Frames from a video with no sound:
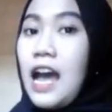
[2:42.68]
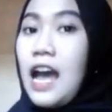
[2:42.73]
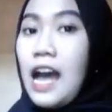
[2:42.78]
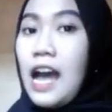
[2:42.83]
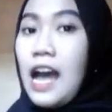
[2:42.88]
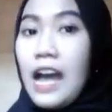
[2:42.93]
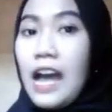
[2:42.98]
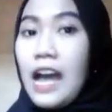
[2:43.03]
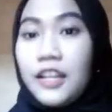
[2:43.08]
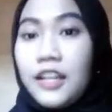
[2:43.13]

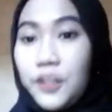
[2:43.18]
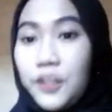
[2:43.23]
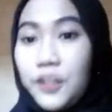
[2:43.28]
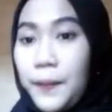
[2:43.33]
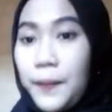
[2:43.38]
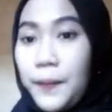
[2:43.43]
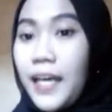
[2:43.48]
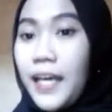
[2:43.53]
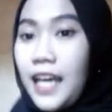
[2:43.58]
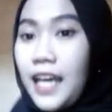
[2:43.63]
And the topic
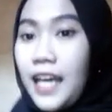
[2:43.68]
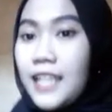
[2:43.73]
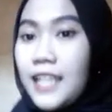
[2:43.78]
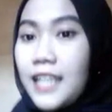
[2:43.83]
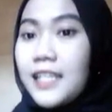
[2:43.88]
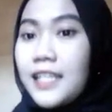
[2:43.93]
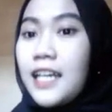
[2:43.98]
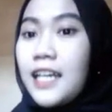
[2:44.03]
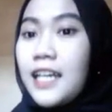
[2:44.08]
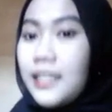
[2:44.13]
is
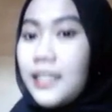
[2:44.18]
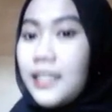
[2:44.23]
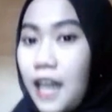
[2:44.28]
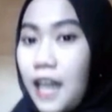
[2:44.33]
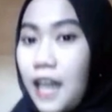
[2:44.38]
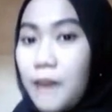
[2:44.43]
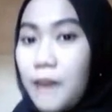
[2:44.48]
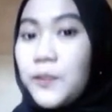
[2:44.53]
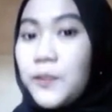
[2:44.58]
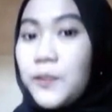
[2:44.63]

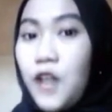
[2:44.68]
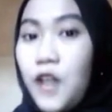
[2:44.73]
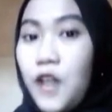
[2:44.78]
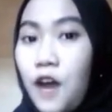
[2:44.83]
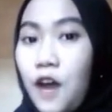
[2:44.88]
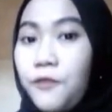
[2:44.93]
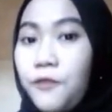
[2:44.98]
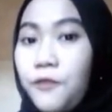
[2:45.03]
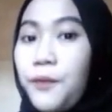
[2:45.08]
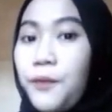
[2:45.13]
types of
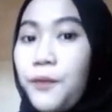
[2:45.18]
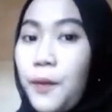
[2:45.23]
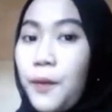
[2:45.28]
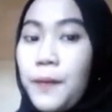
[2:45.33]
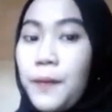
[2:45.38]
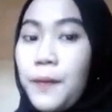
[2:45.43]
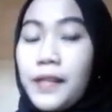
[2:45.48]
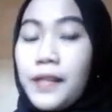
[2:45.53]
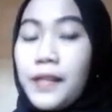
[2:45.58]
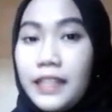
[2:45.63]

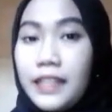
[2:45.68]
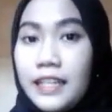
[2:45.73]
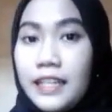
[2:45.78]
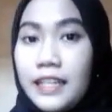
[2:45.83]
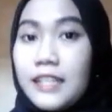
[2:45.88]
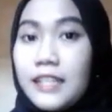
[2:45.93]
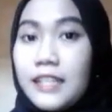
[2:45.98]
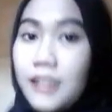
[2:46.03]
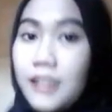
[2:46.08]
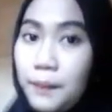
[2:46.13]
probability
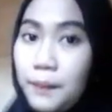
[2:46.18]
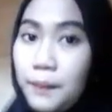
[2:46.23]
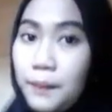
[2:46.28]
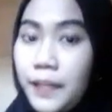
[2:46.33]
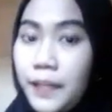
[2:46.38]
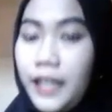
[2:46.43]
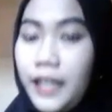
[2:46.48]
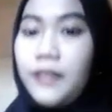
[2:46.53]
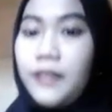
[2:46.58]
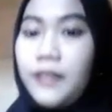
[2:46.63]

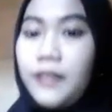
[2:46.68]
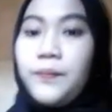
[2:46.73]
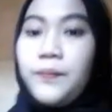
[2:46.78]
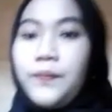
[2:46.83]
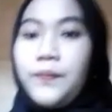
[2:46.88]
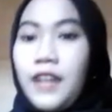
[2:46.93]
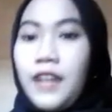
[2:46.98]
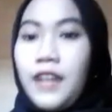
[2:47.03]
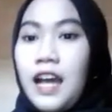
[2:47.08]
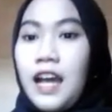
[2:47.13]
sampling.
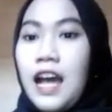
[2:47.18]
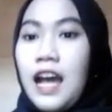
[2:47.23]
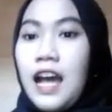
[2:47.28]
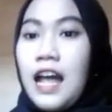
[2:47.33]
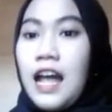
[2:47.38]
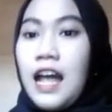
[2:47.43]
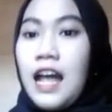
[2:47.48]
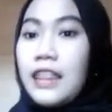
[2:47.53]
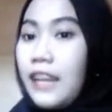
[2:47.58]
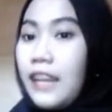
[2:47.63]

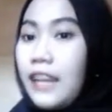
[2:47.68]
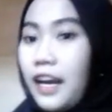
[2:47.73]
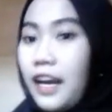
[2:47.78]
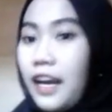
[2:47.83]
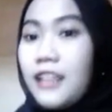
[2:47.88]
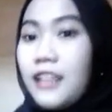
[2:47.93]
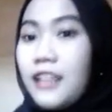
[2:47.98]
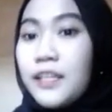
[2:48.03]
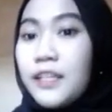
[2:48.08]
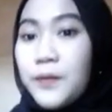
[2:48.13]
There are
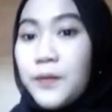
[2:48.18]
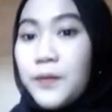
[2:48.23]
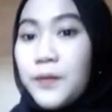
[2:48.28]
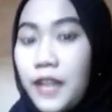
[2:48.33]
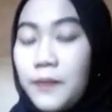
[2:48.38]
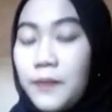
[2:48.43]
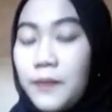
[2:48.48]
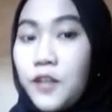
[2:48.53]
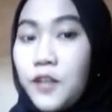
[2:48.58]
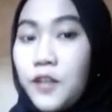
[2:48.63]
some
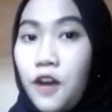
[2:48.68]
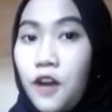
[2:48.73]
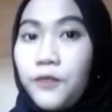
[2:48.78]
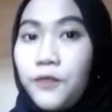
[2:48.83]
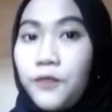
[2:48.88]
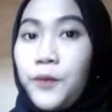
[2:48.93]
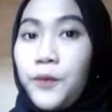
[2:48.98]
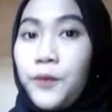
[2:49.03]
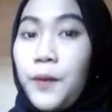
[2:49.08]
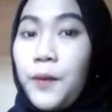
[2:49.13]
types of
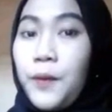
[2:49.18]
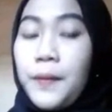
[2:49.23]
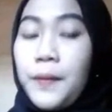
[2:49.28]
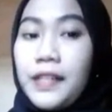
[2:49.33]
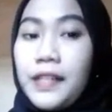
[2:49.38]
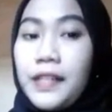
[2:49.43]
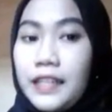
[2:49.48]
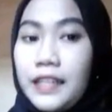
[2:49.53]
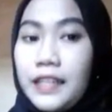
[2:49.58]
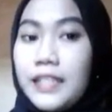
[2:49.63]

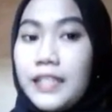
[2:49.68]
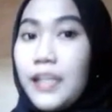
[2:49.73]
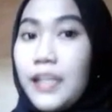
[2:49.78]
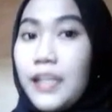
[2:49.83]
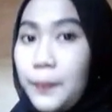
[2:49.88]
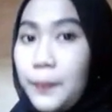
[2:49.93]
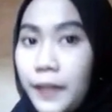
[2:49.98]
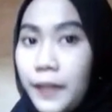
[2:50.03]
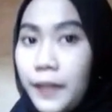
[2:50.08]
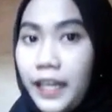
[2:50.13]
probability
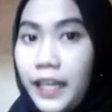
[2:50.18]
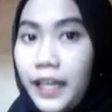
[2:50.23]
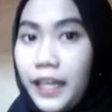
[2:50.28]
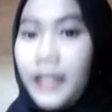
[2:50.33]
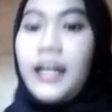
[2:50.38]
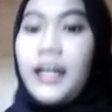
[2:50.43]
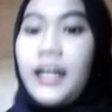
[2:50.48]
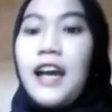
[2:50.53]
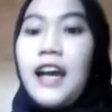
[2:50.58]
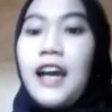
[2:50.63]
sampling.
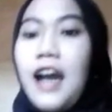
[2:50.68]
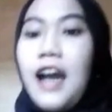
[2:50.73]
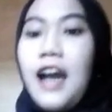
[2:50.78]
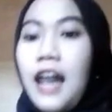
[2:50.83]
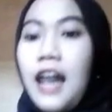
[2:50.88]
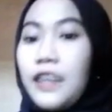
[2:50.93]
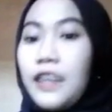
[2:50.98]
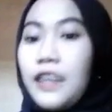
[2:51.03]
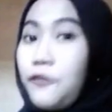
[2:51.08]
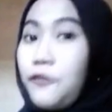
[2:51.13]

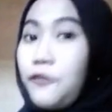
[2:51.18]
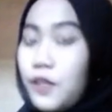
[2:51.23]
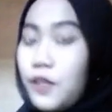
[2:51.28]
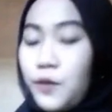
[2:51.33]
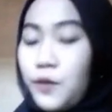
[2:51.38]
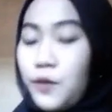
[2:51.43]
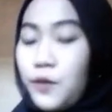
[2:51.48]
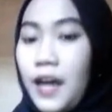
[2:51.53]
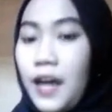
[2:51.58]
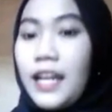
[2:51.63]
The first
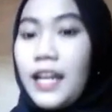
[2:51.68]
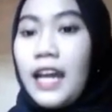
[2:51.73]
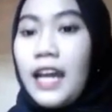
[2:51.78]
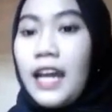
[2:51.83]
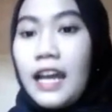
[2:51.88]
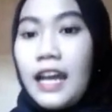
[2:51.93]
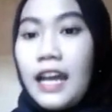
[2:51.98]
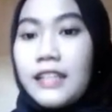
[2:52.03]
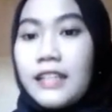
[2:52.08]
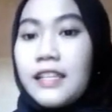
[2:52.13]
one
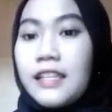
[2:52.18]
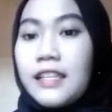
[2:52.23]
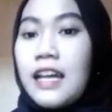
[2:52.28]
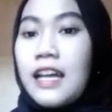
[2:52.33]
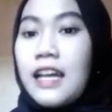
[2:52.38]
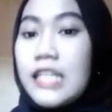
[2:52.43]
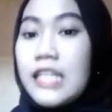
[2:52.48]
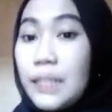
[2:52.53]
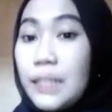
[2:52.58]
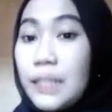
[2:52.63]
is
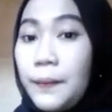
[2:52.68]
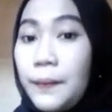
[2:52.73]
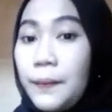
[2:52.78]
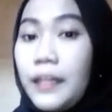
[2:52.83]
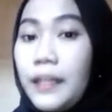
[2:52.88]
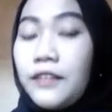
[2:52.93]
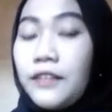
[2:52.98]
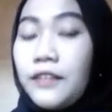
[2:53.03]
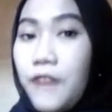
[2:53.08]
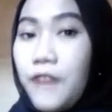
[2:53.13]
simple
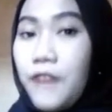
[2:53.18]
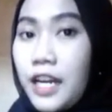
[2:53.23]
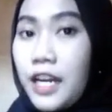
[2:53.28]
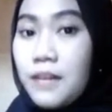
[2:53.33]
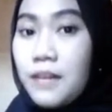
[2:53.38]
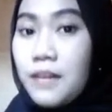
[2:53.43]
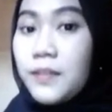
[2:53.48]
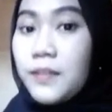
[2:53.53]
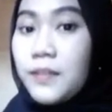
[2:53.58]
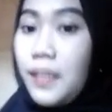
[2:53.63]
random
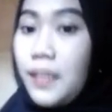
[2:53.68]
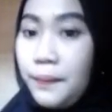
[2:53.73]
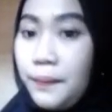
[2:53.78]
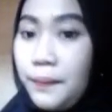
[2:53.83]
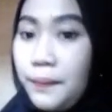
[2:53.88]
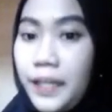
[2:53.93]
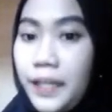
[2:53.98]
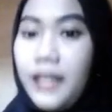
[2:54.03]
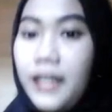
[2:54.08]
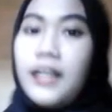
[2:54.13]

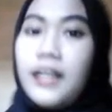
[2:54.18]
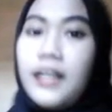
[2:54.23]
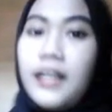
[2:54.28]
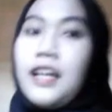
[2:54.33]
sampling.